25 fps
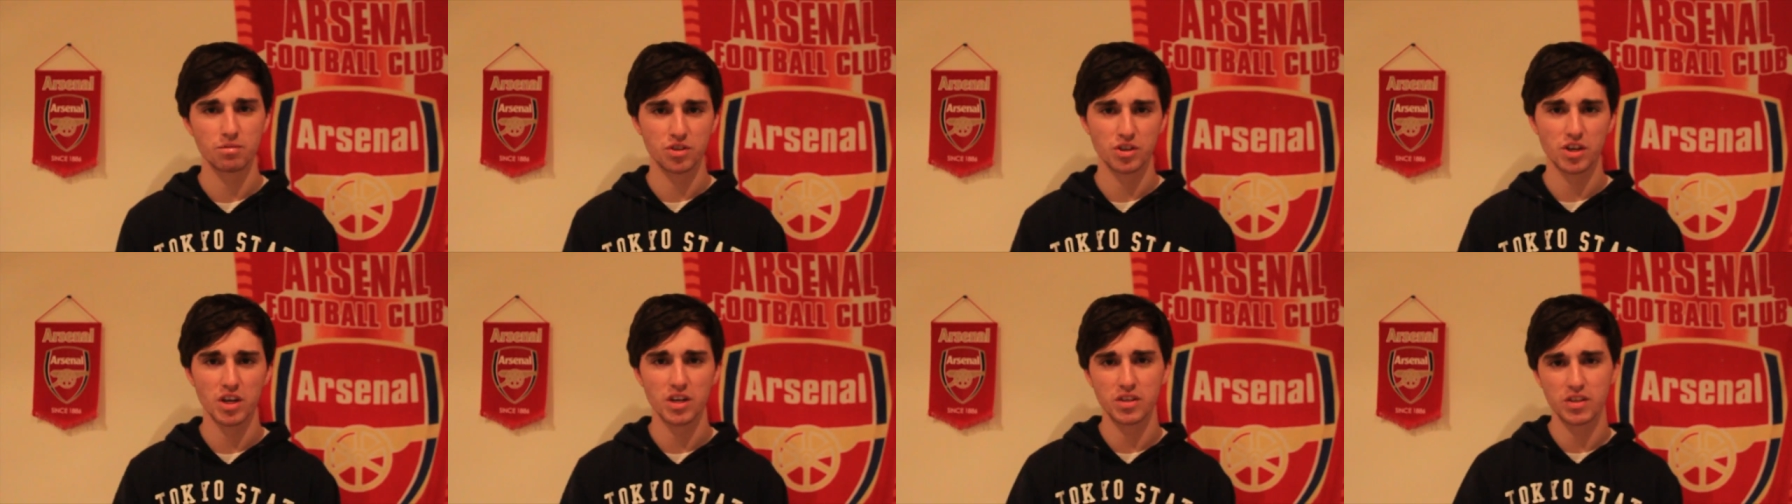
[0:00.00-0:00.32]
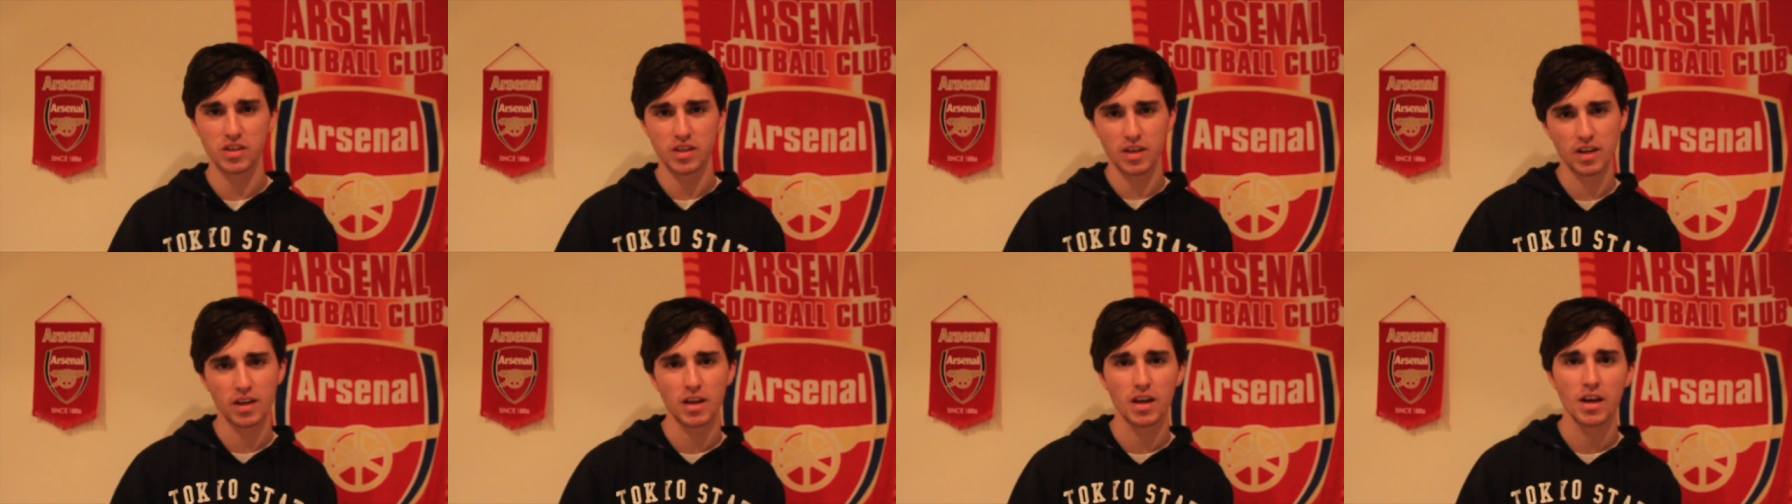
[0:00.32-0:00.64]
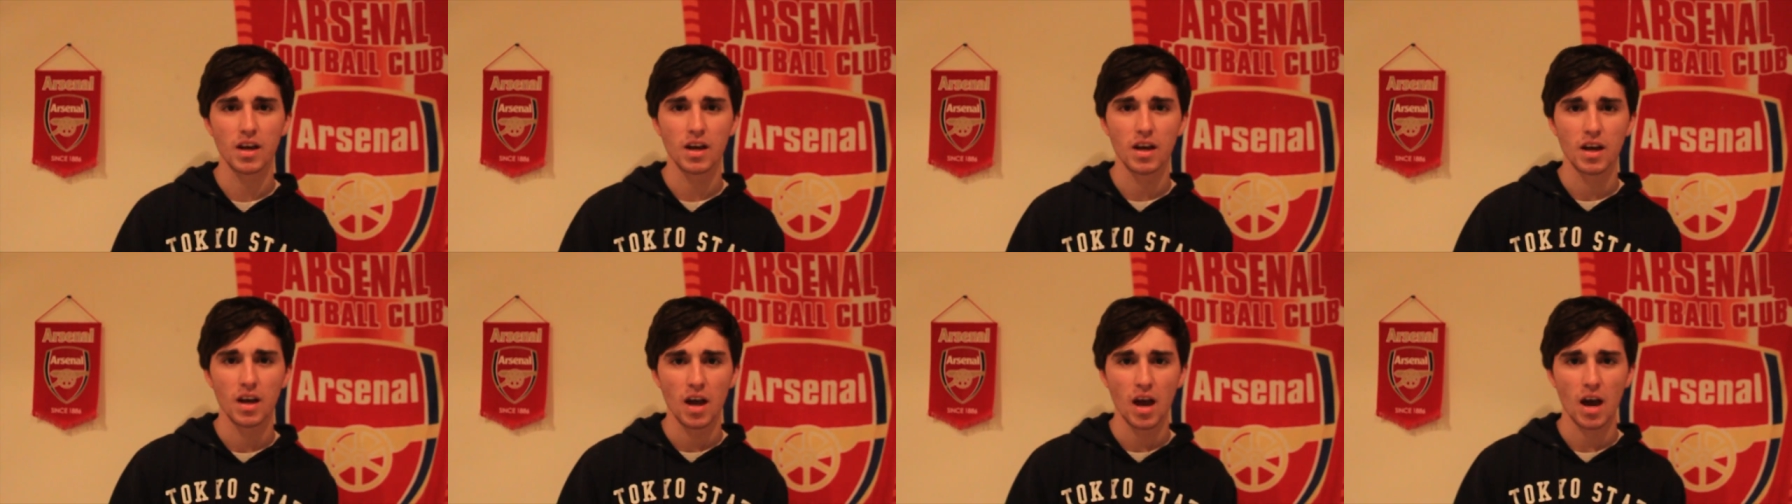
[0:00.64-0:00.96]
Szczesny
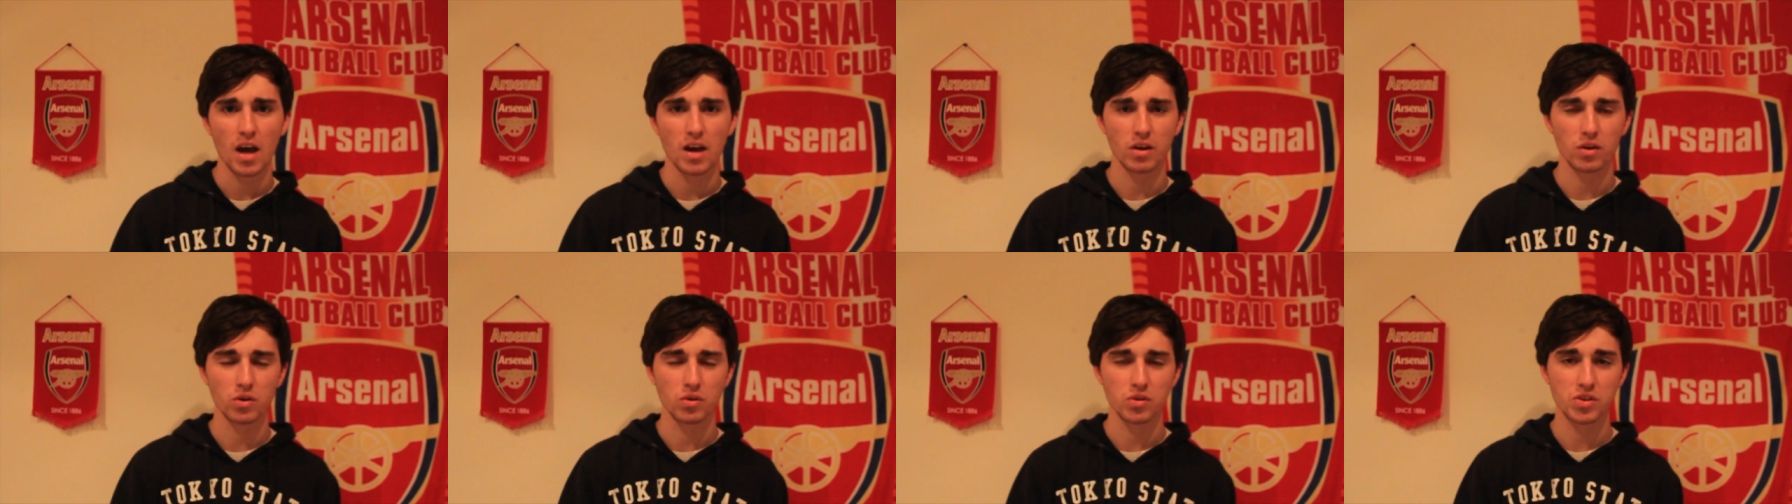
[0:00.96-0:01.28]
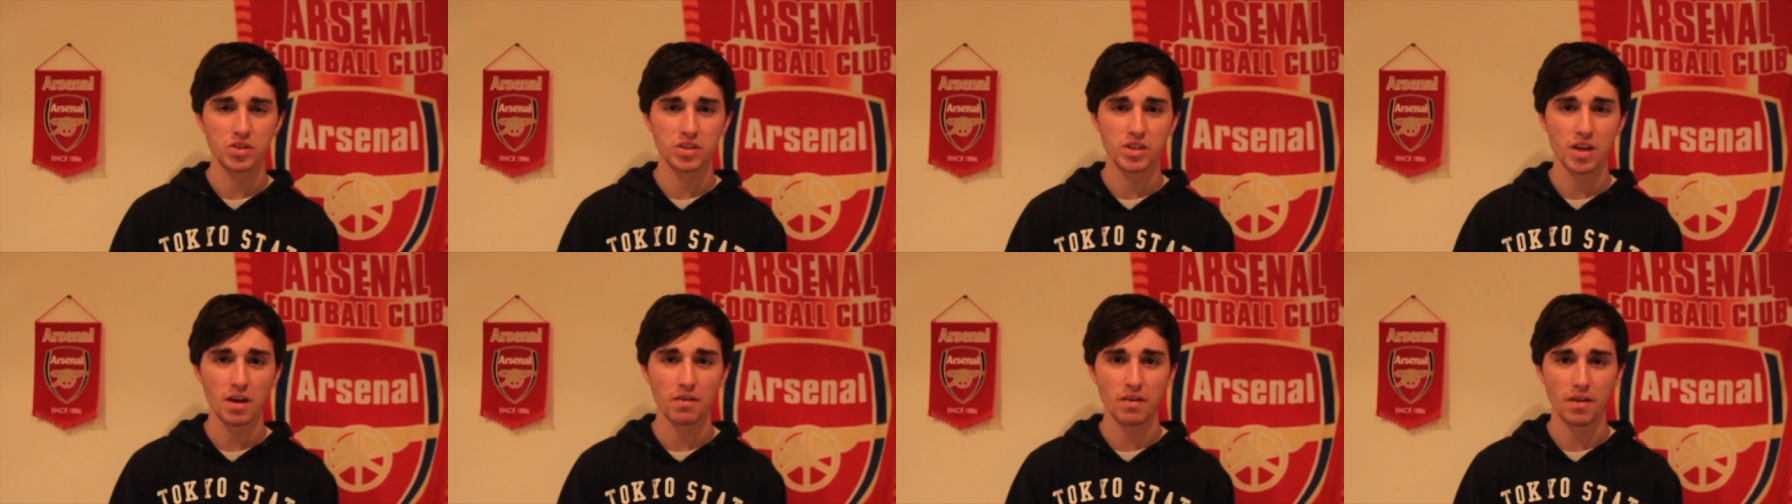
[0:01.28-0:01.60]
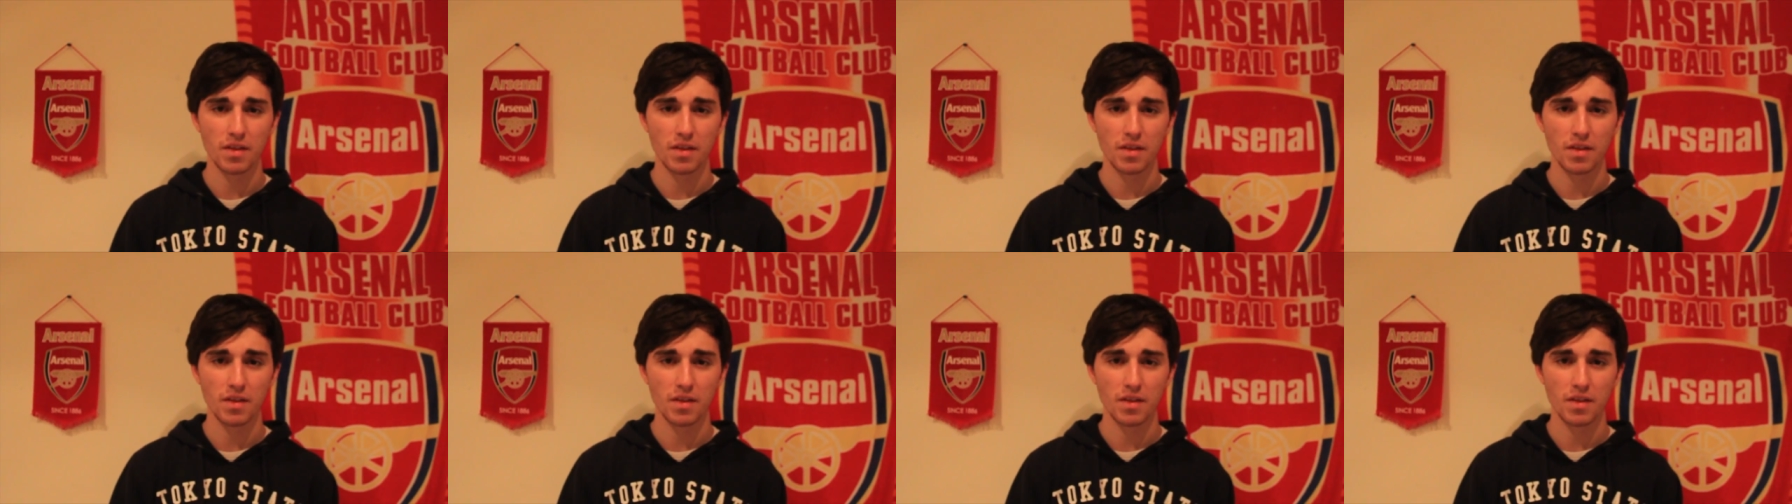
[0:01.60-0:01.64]
had a good save,